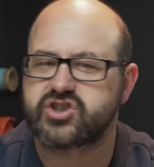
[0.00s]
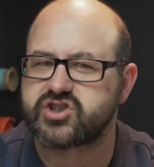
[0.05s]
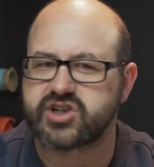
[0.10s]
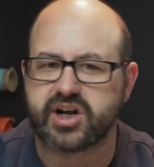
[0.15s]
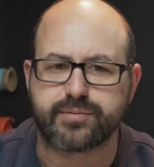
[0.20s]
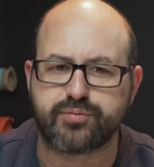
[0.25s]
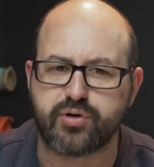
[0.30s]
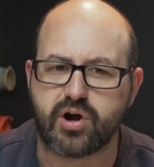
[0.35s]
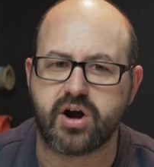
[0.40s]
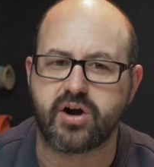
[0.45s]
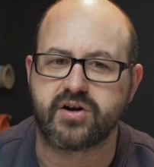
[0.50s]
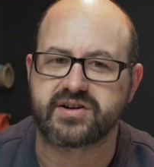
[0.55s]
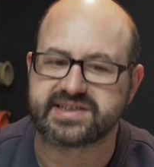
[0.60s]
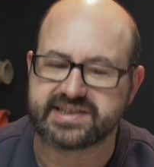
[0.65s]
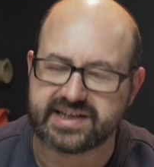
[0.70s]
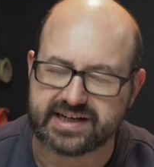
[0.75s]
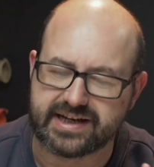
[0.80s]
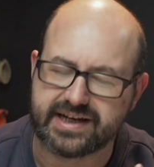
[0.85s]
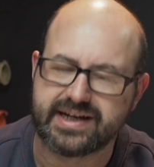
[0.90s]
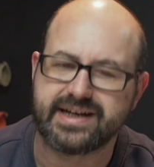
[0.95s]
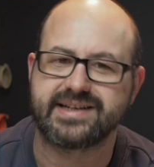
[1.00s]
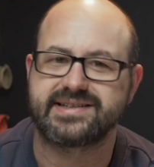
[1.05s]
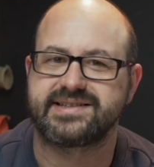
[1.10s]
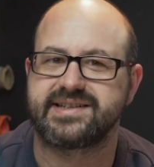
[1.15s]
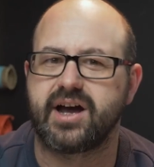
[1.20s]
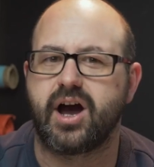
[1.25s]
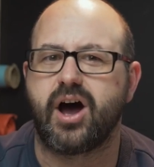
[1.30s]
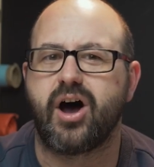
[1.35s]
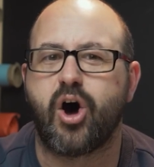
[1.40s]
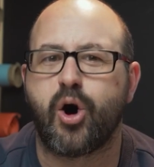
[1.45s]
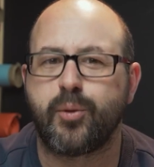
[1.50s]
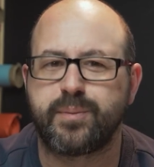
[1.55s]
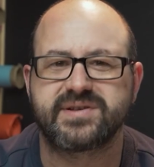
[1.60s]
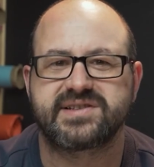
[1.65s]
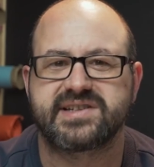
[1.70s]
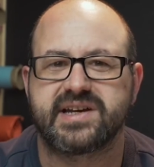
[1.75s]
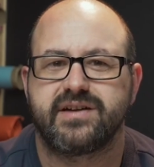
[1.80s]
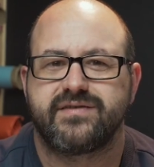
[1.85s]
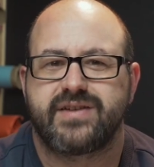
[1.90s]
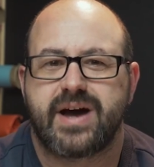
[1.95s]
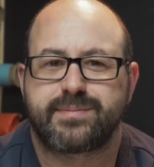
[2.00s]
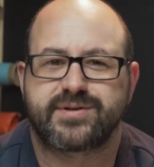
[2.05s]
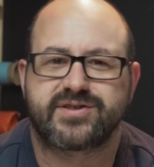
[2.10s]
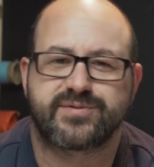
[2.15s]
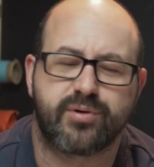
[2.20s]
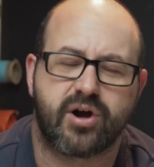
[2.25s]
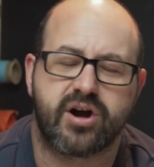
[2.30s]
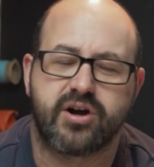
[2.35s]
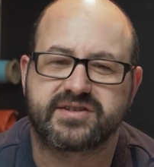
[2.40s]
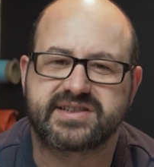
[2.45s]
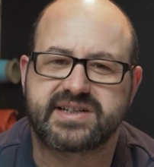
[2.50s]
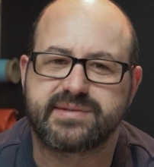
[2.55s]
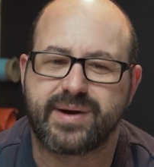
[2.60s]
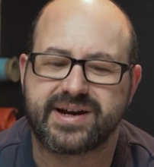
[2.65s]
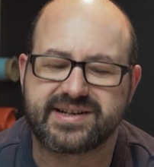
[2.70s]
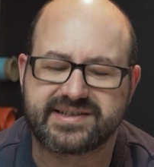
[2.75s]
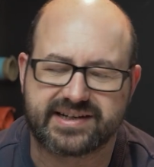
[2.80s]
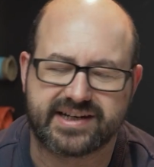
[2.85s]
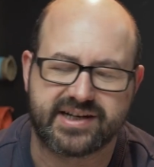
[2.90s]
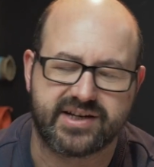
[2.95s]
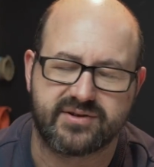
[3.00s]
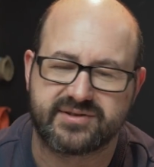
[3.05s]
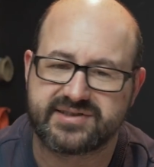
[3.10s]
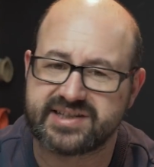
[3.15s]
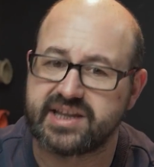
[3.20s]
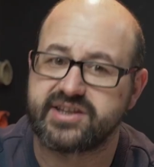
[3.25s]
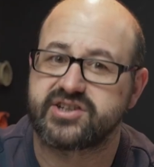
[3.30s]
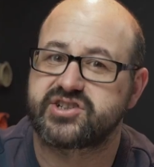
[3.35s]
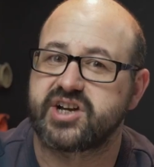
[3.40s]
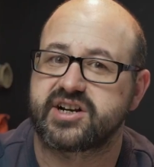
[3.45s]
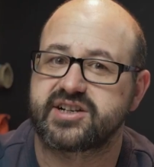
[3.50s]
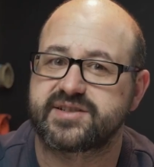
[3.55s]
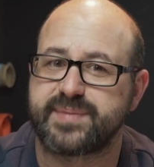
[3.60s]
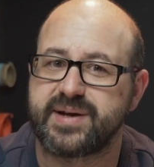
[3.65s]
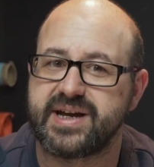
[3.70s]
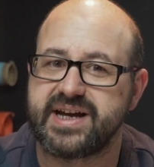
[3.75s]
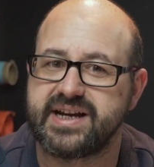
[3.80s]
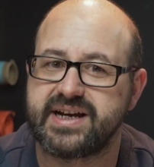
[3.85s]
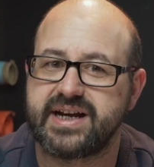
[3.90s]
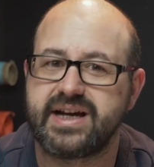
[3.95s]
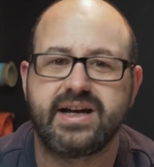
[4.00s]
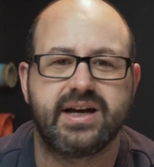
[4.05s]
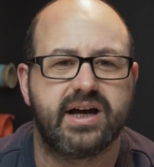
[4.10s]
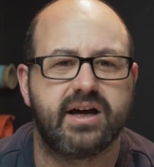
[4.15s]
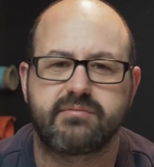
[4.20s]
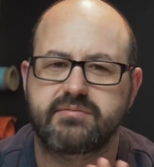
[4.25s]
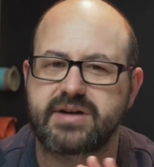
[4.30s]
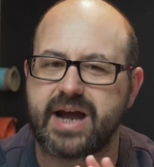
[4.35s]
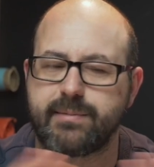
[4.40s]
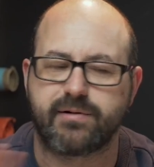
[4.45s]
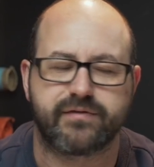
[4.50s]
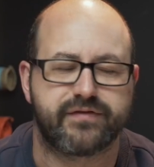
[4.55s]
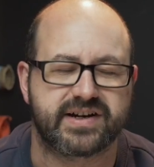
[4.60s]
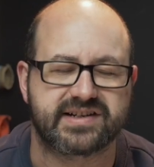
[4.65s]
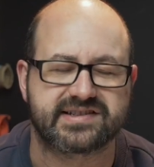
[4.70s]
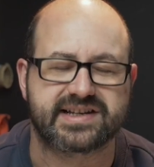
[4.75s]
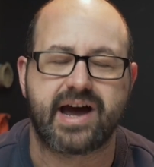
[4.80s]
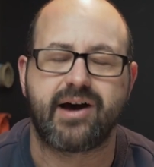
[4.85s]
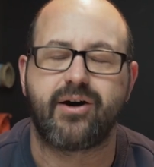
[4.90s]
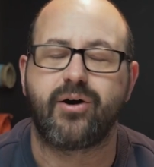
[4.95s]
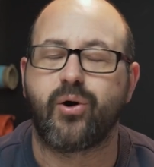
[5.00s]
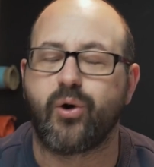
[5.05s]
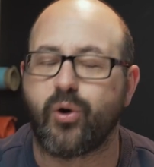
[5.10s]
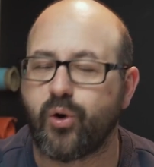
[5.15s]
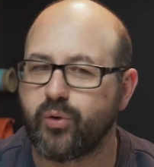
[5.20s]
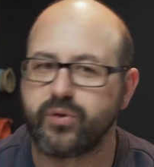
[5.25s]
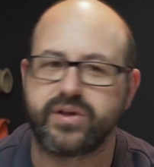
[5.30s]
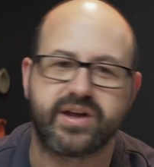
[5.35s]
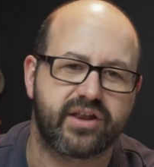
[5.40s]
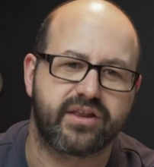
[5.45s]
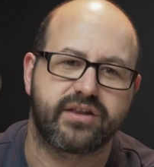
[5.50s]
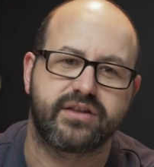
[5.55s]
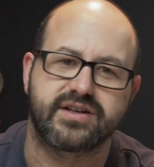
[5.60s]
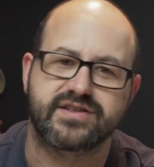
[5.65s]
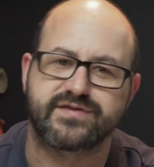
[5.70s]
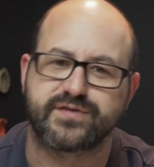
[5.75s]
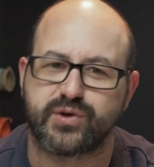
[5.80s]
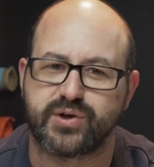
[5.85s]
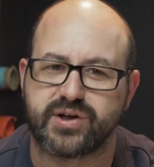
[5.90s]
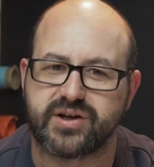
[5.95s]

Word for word: shutter priority, it's the opposite of aperture priority. Basically, you set the shutter speed, camera figures out all the other things for